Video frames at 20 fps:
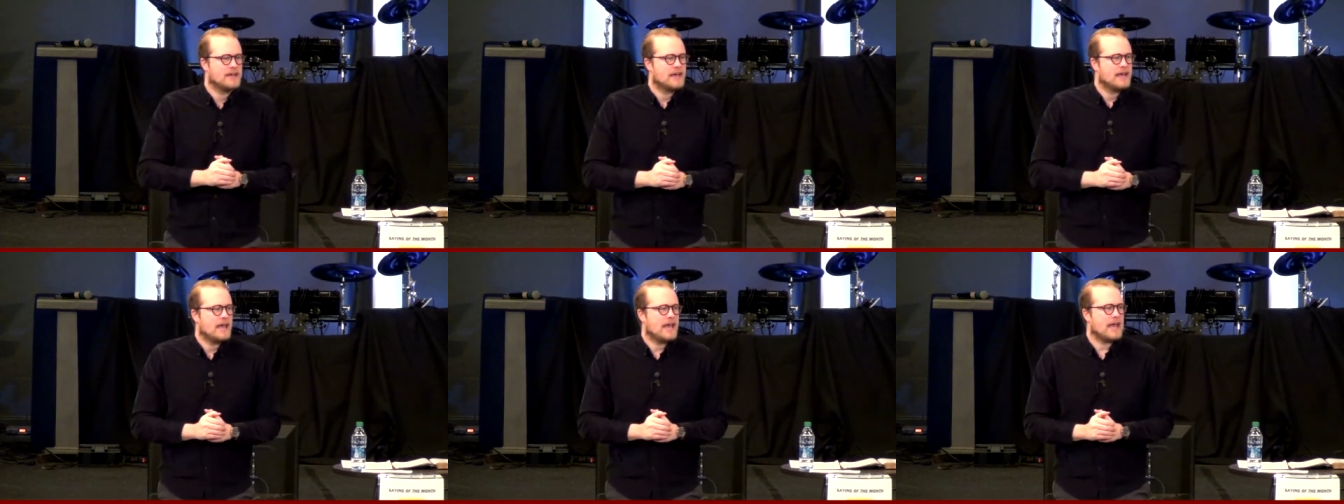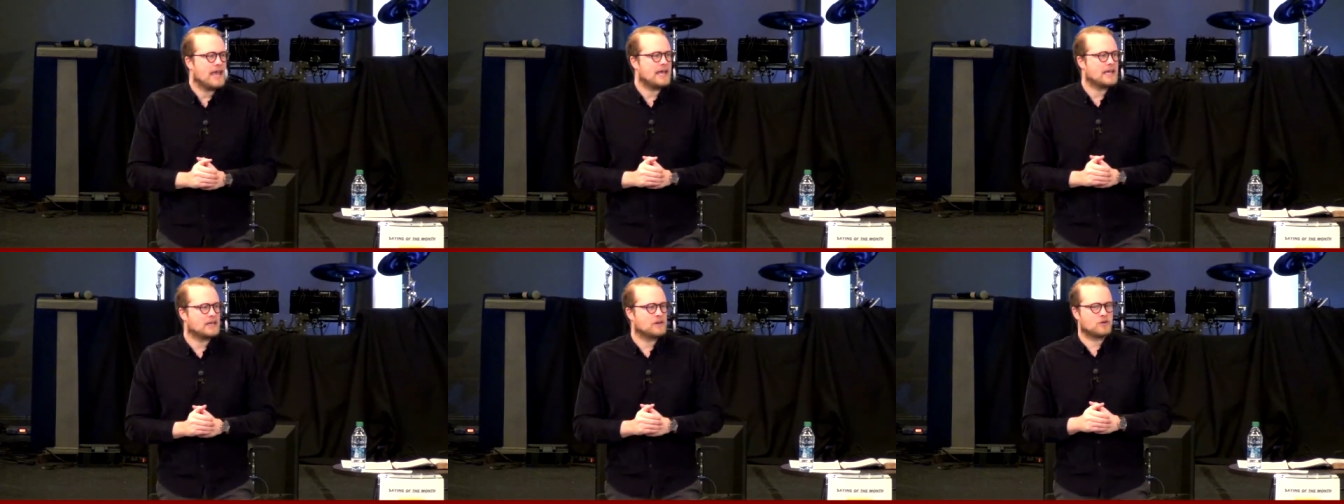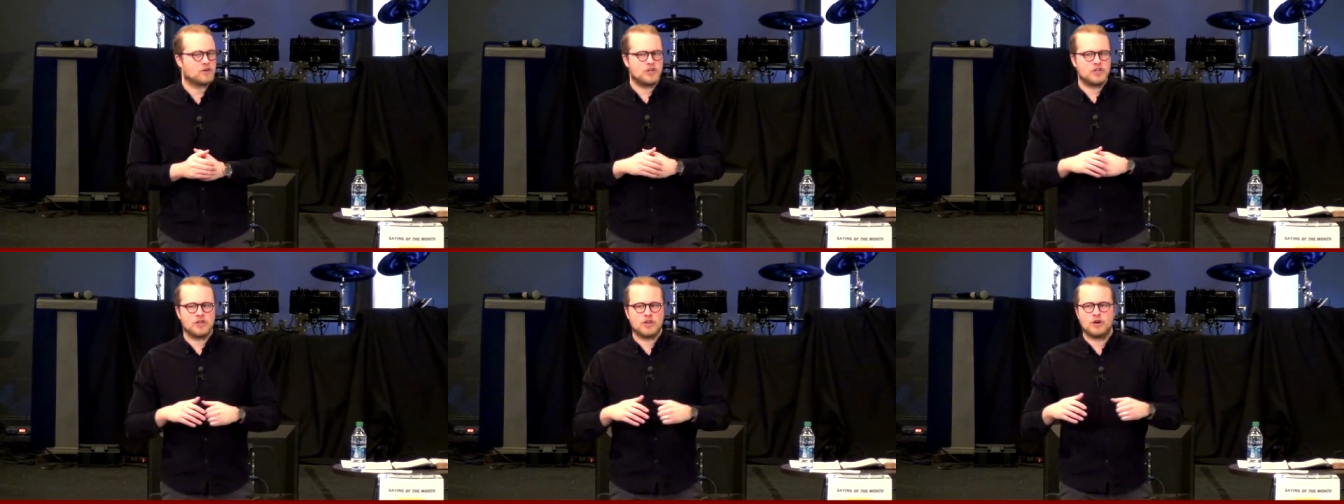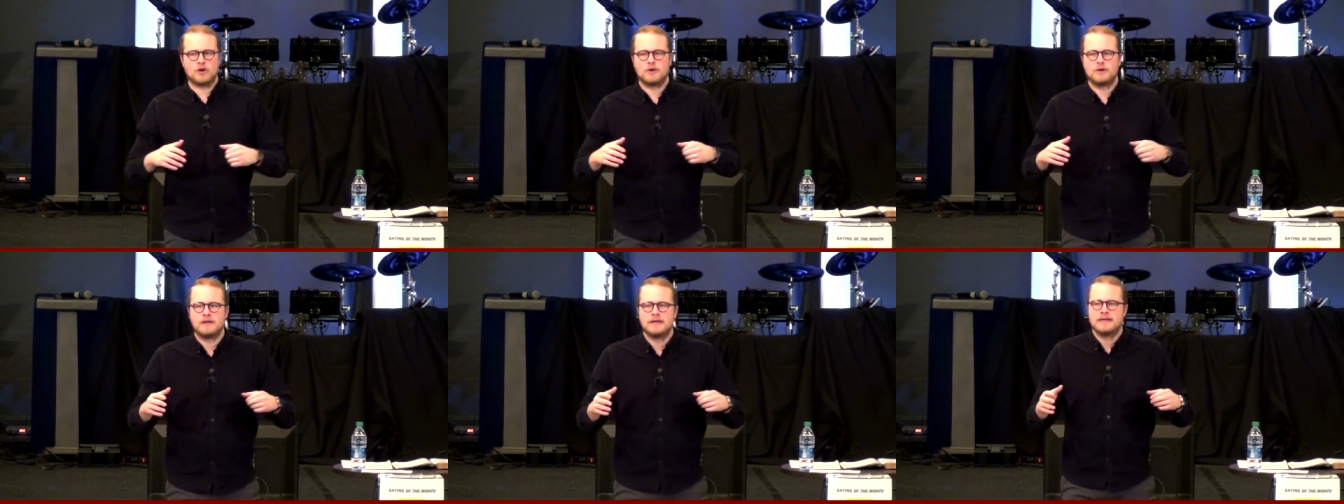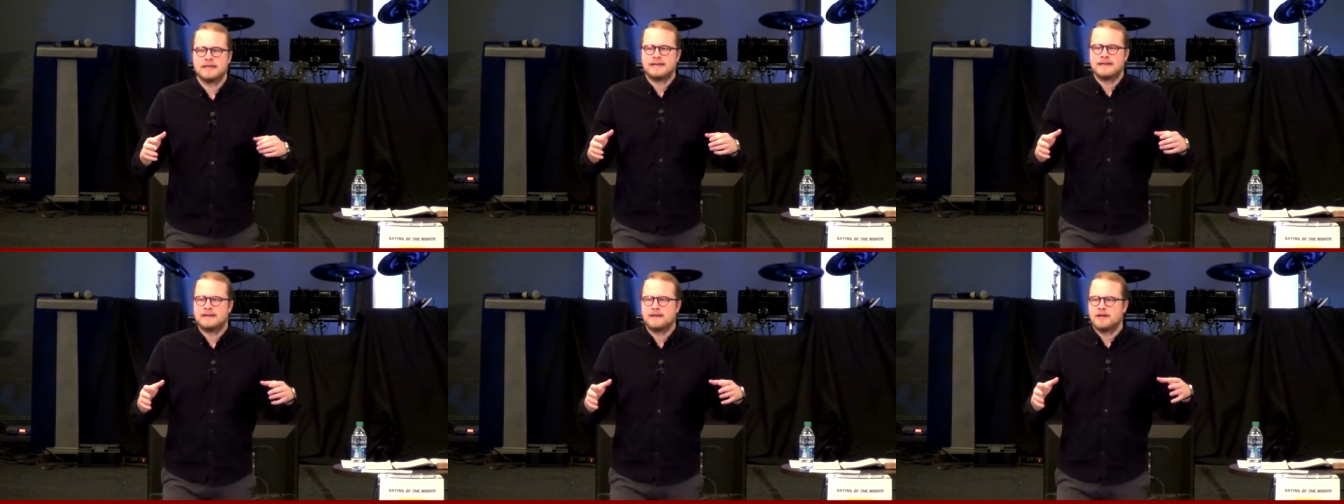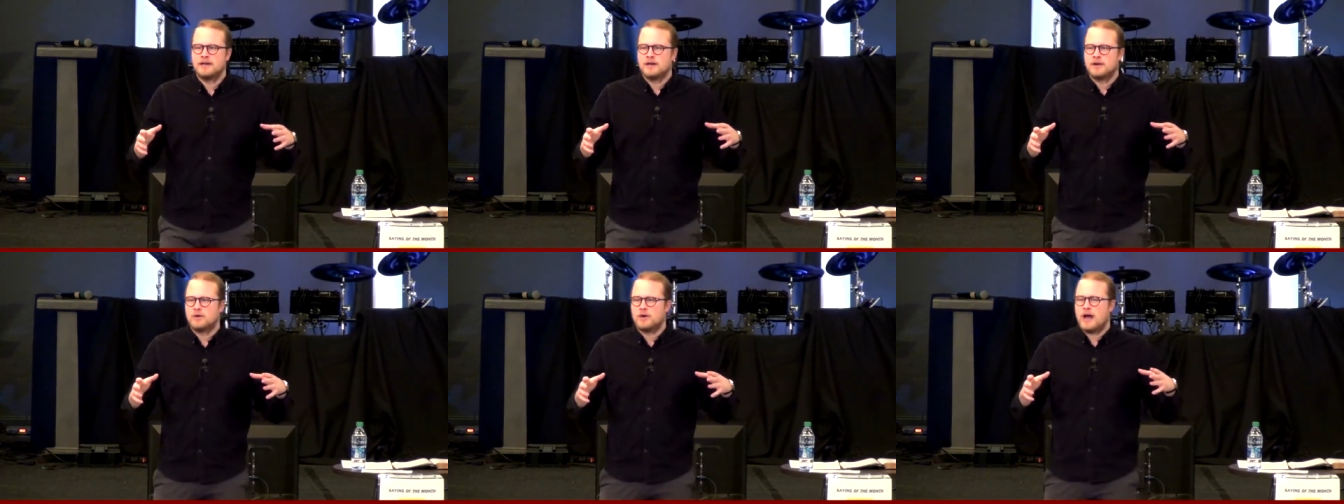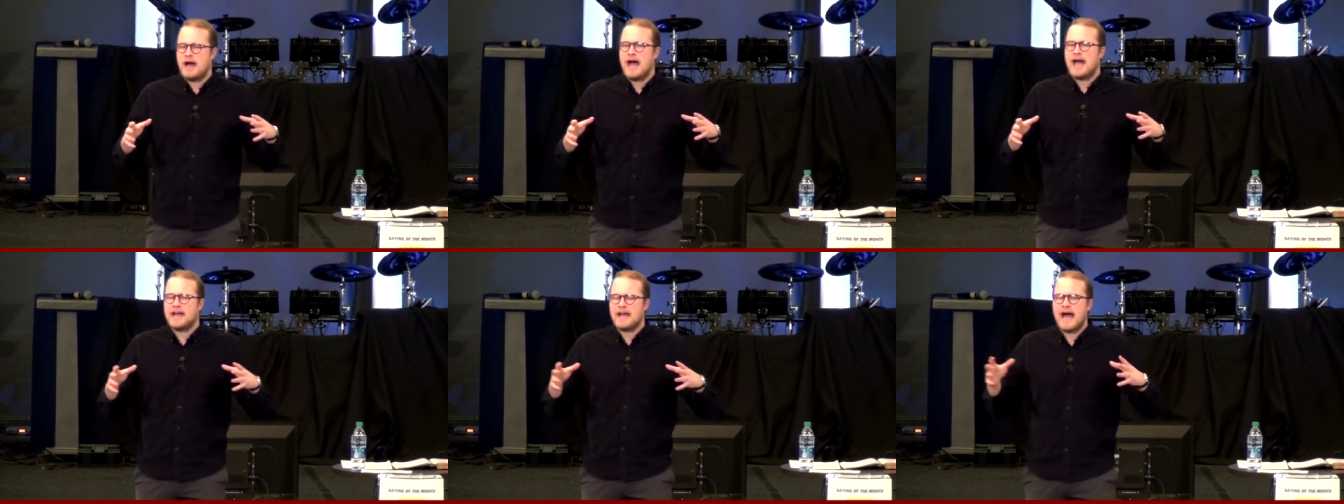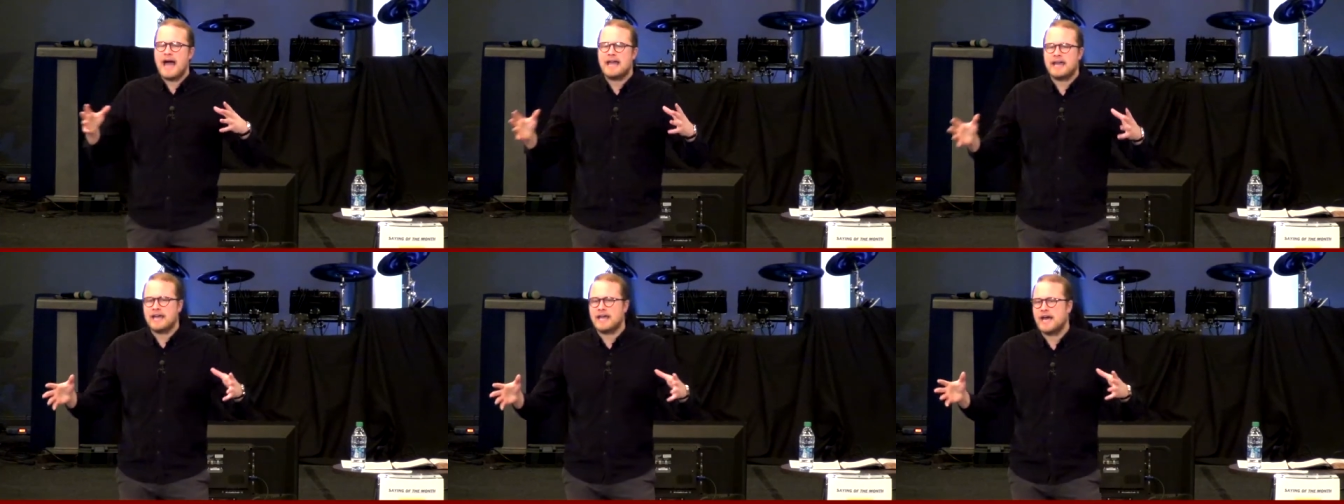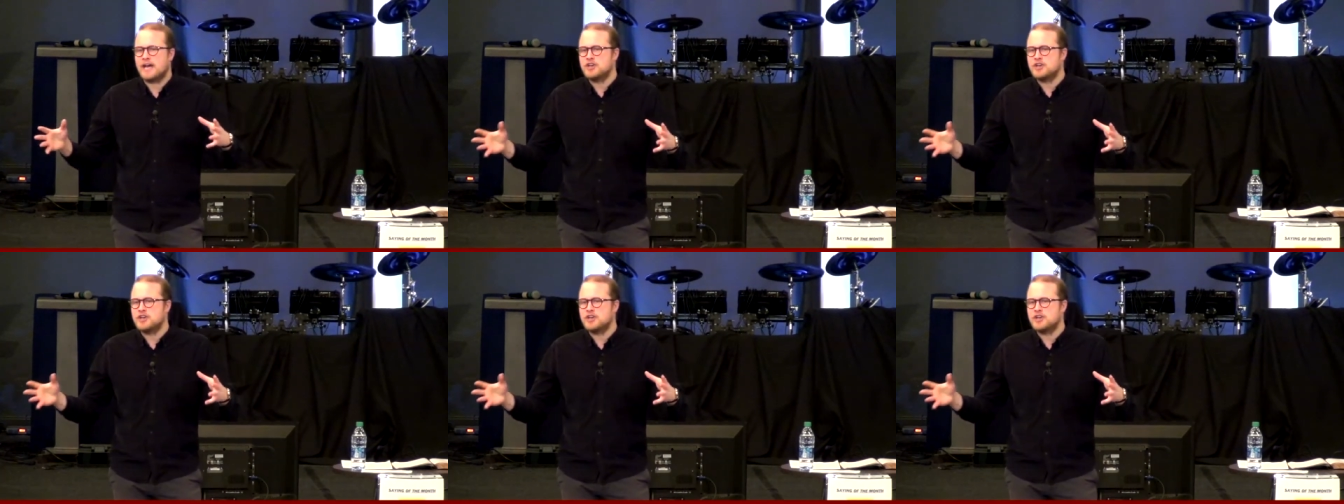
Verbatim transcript: And, you know, I, I,